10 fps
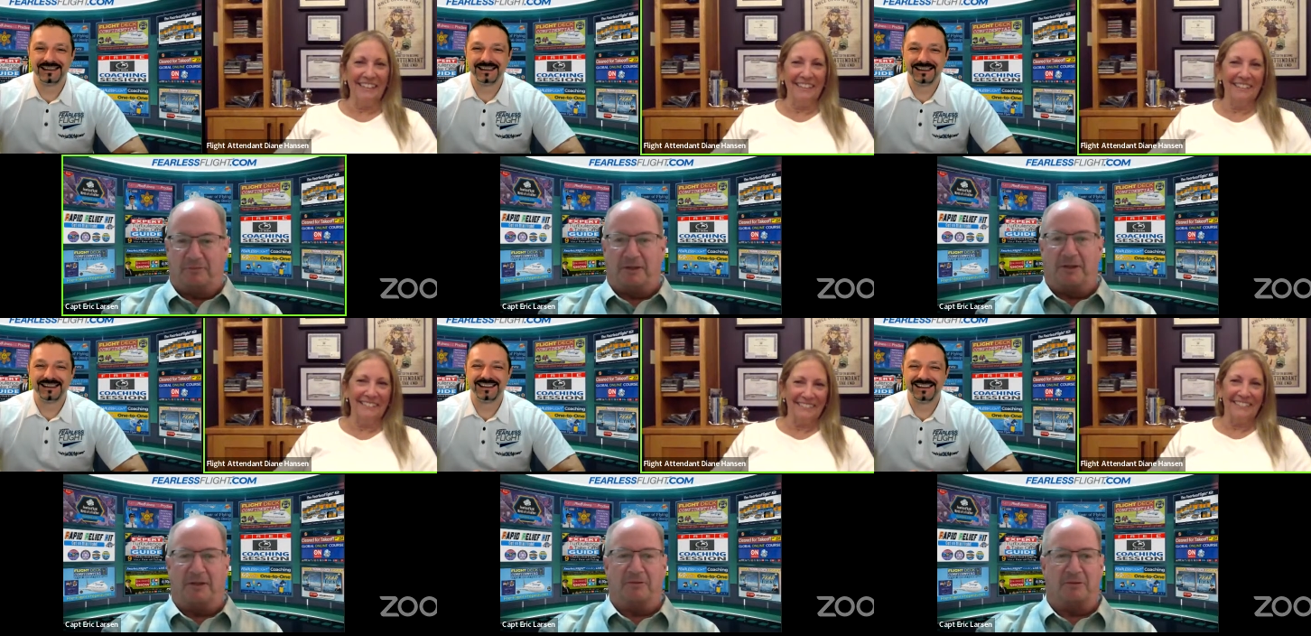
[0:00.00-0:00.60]

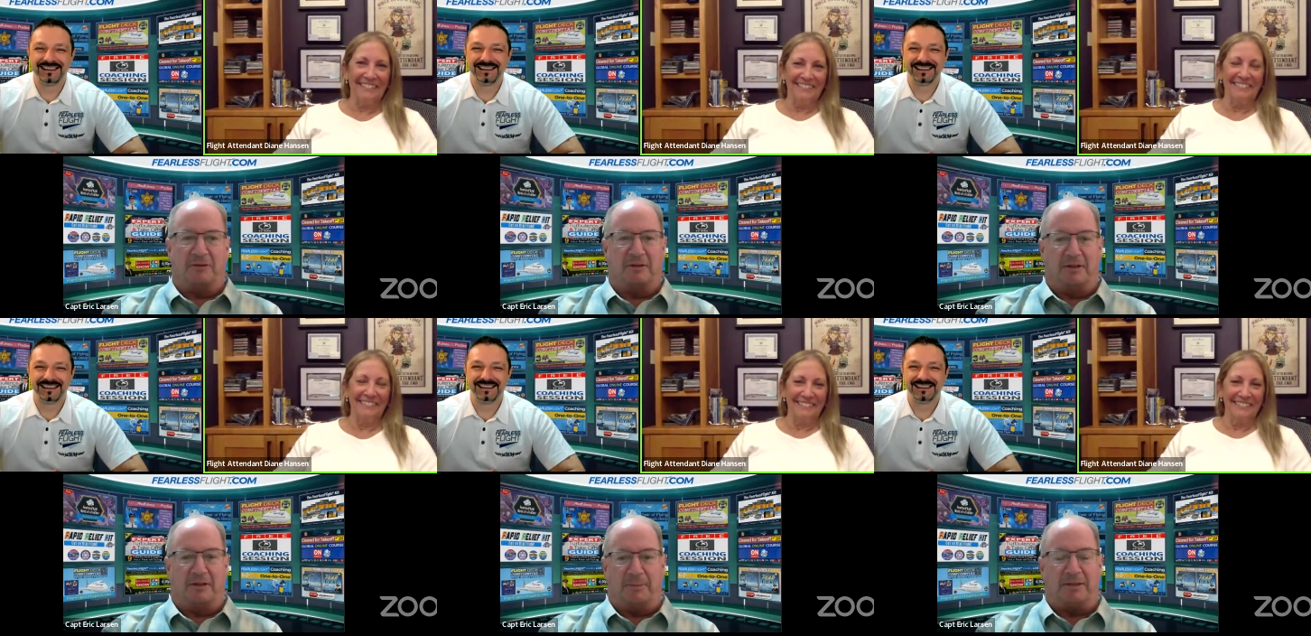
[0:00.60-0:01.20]
Speaker 1: very concerned
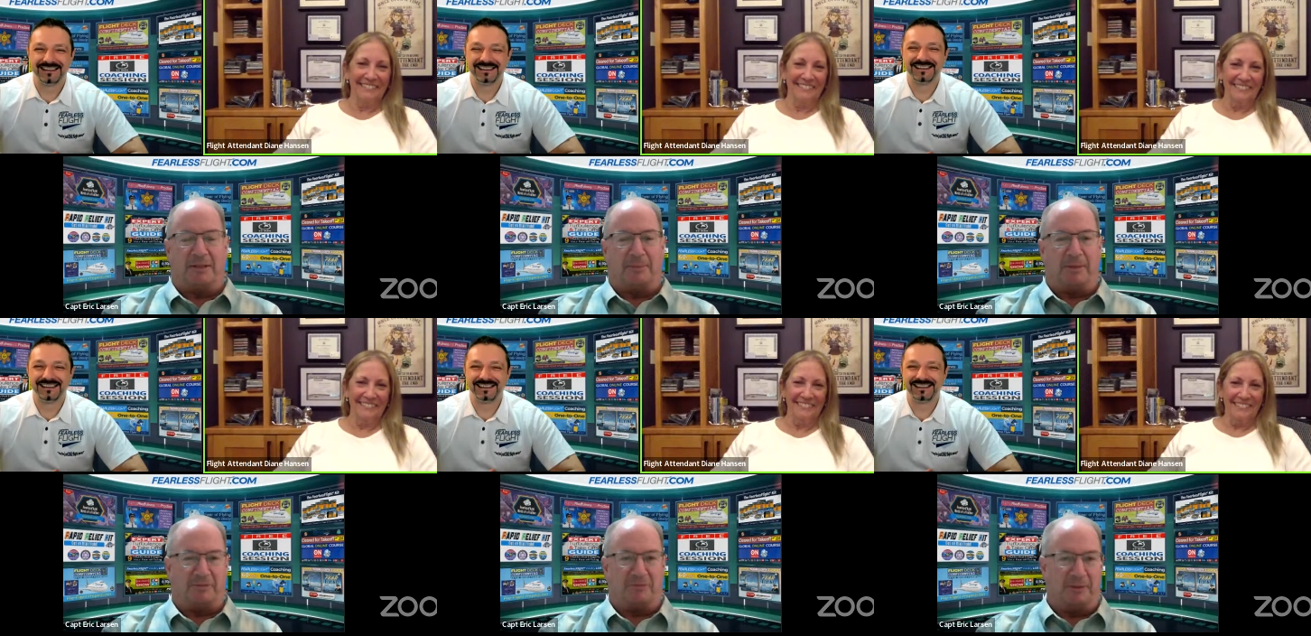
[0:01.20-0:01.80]
about that
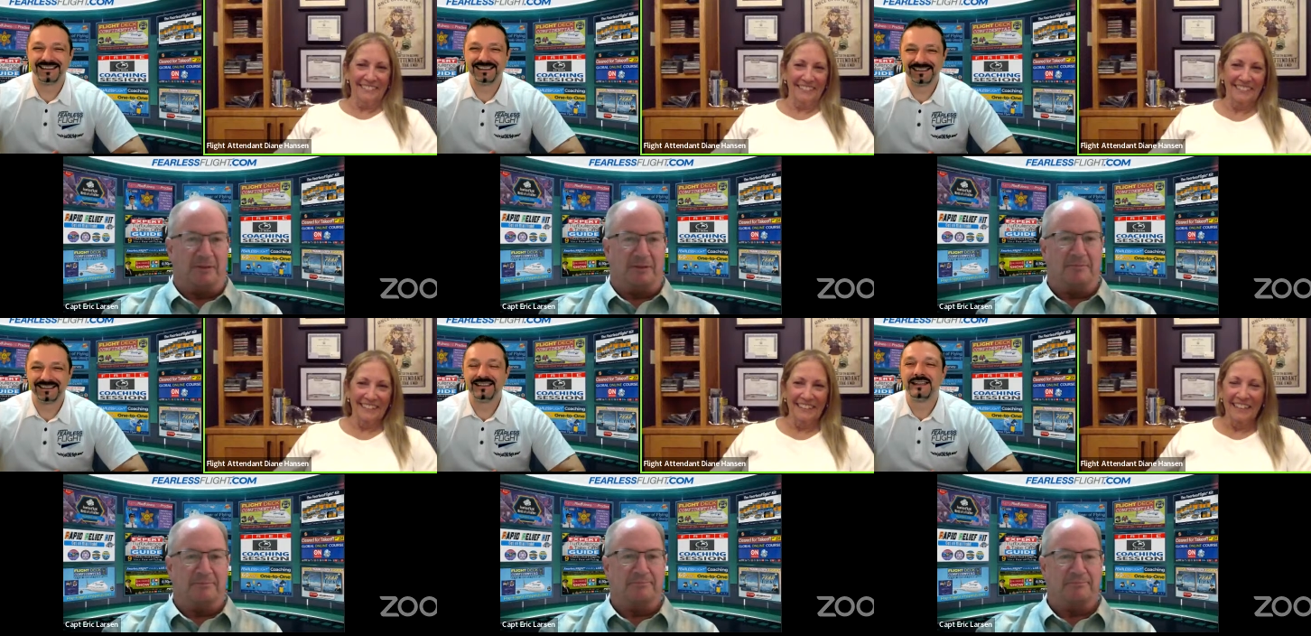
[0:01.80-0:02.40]

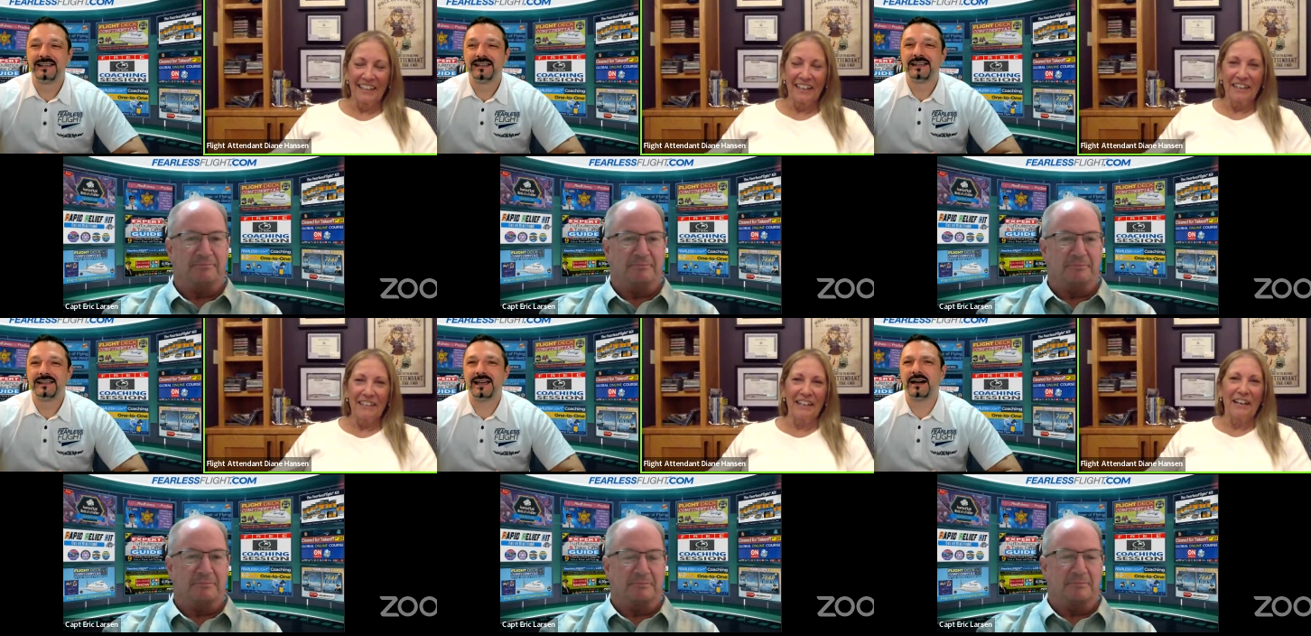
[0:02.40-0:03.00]
possibility.
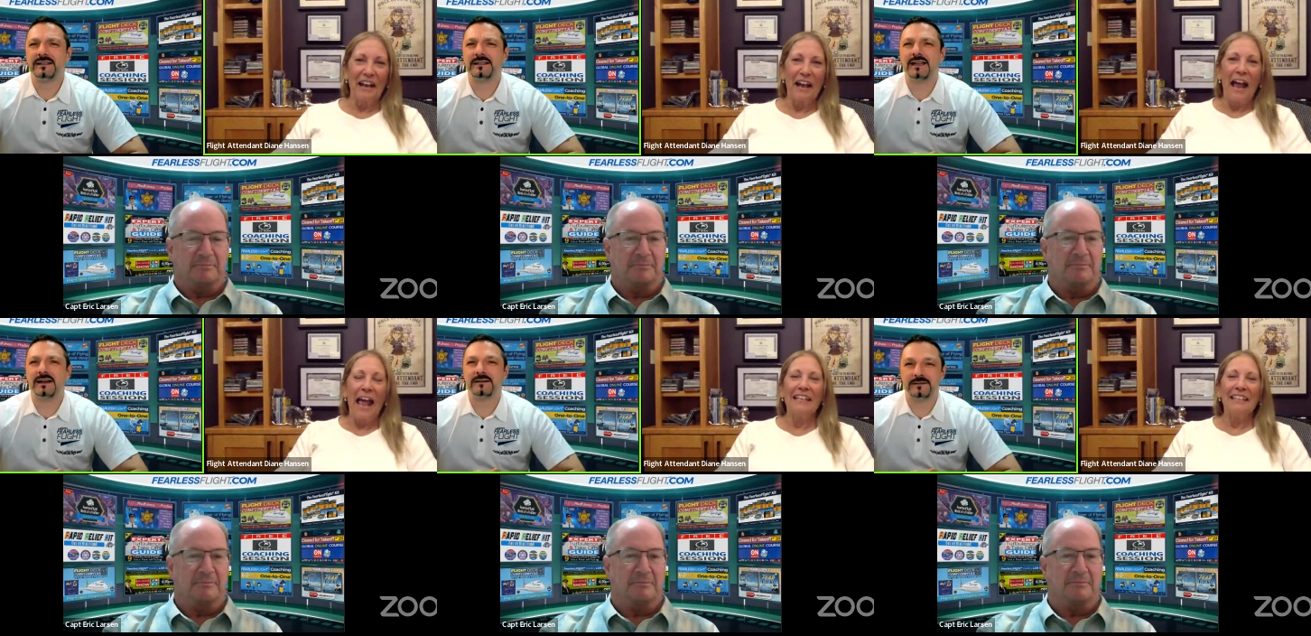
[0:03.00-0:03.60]
Speaker 2: Yeah.
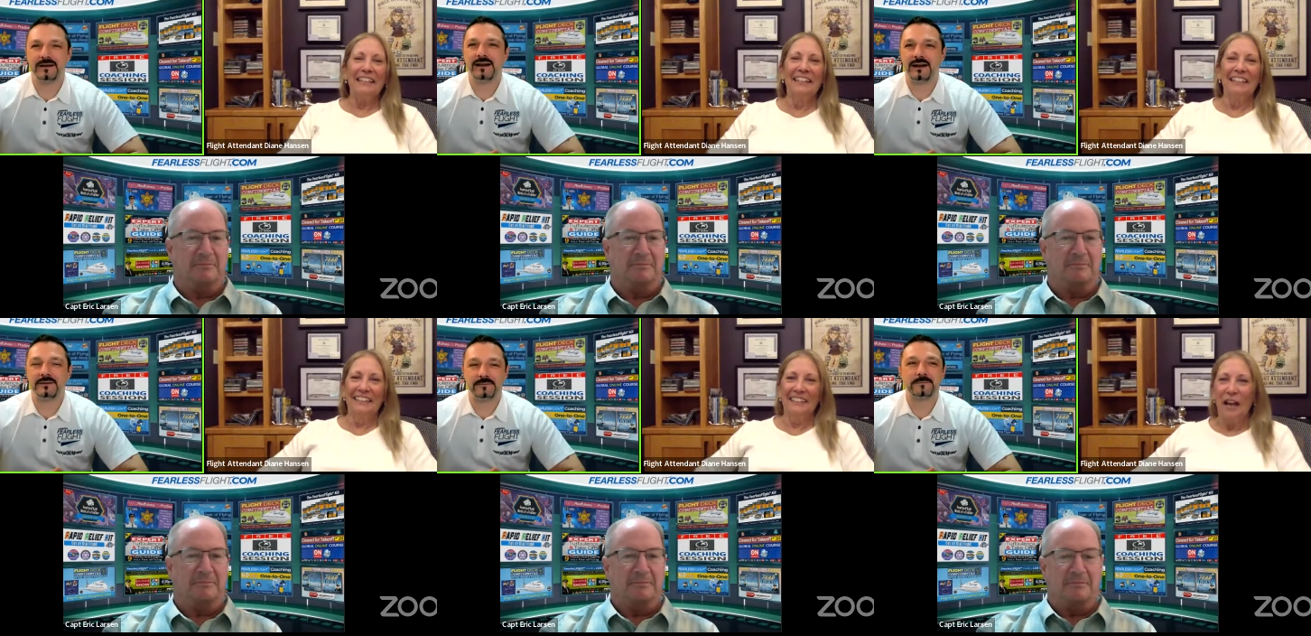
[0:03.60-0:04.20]

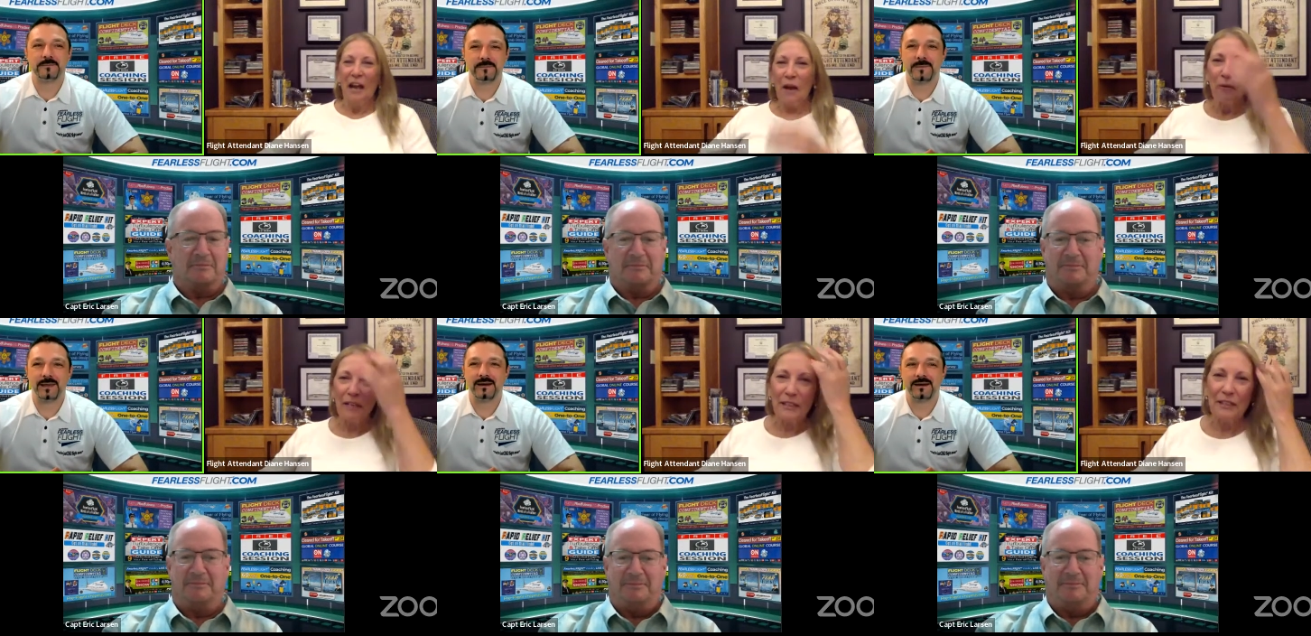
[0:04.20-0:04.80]

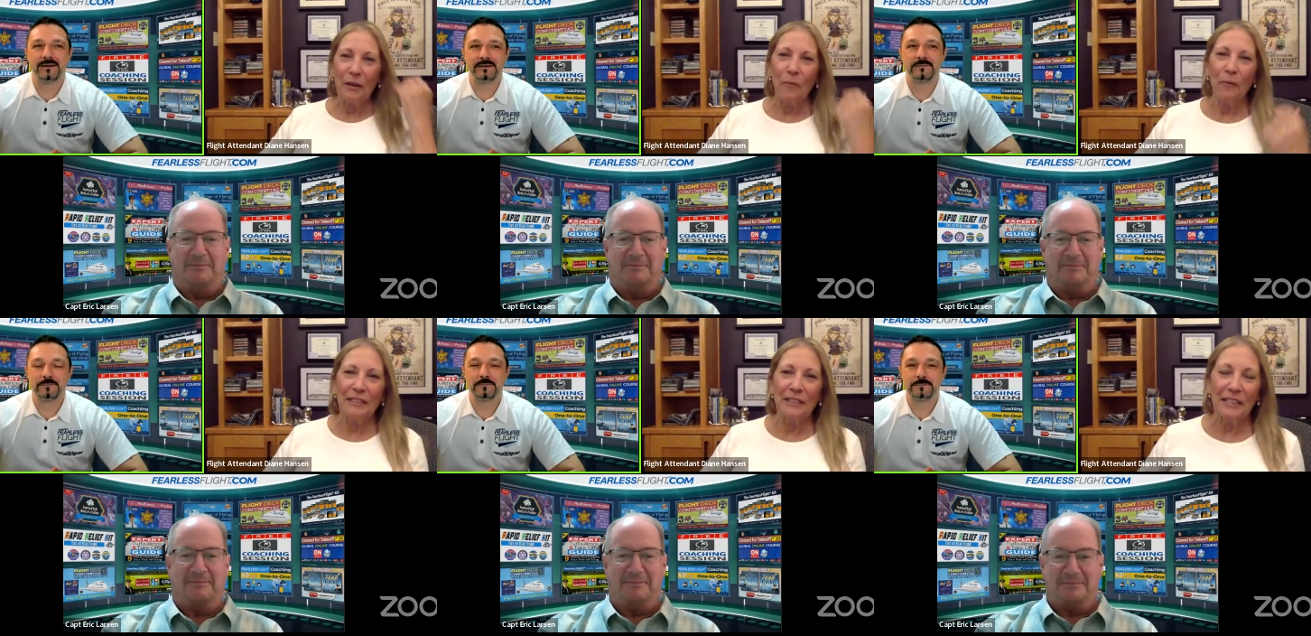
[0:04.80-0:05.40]
We, you
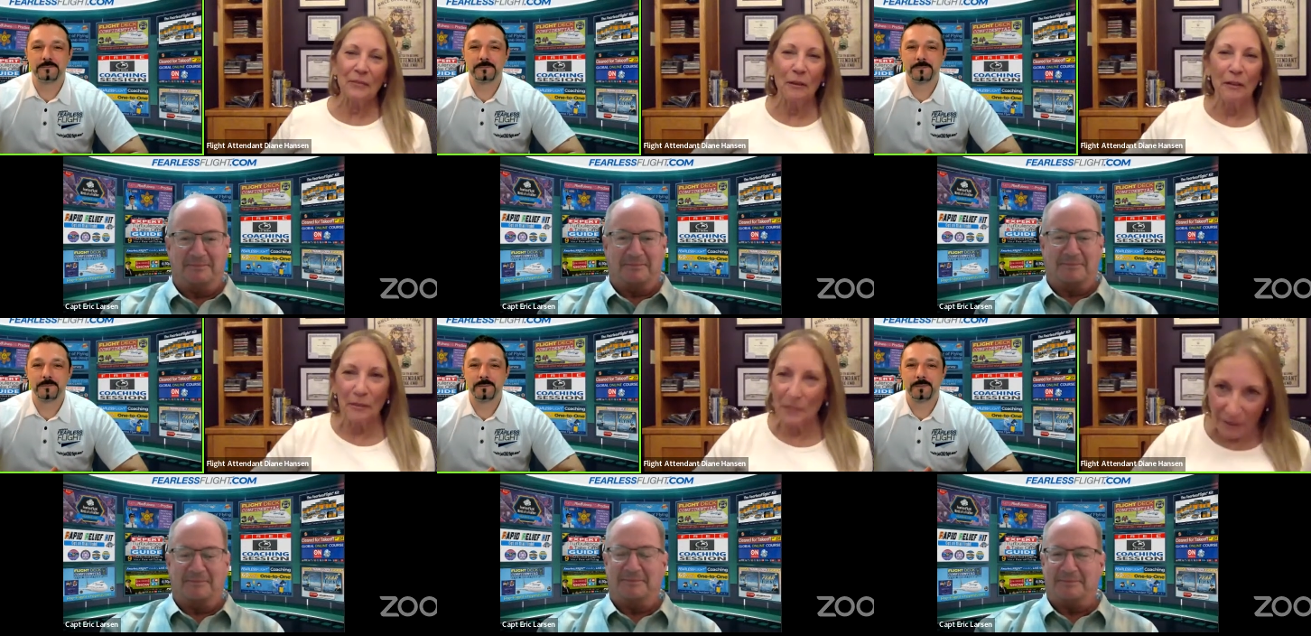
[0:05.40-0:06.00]
know, it's it's
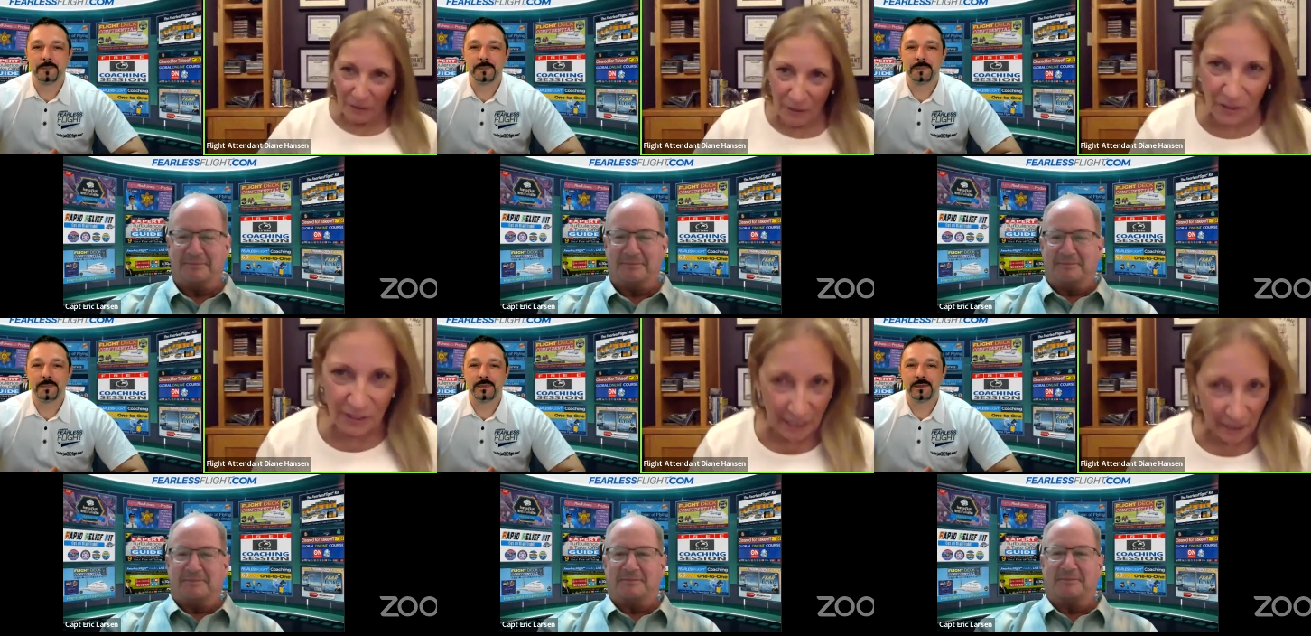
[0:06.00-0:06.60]
one of those things
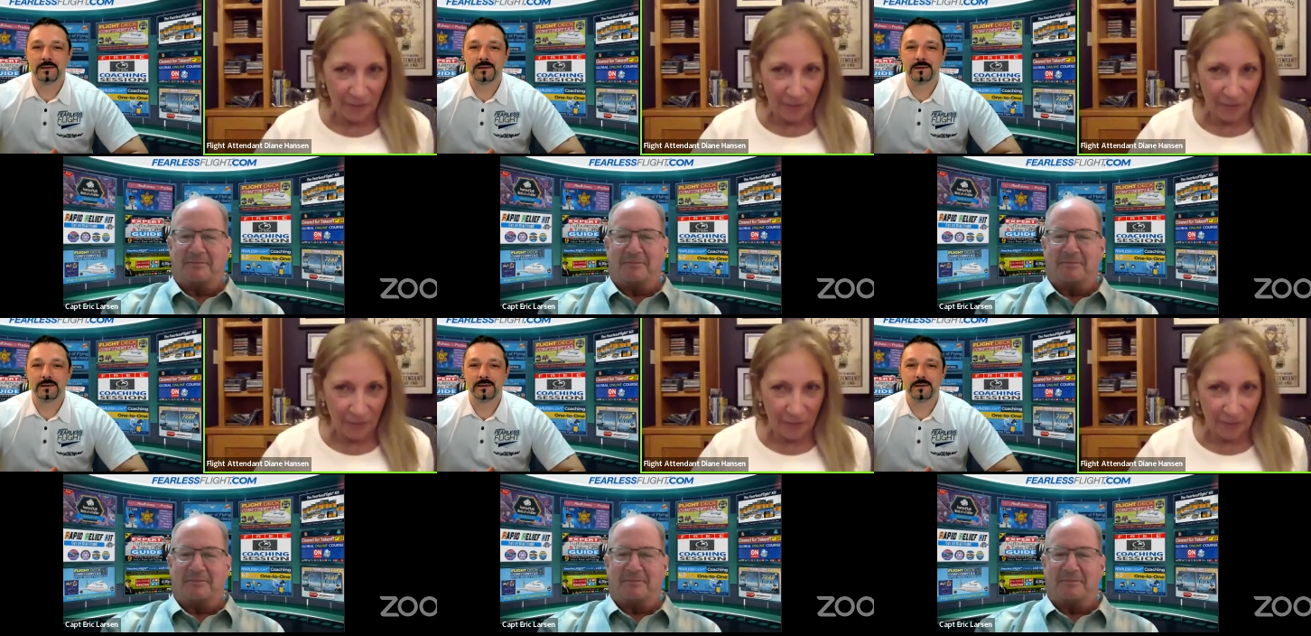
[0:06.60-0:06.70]
you just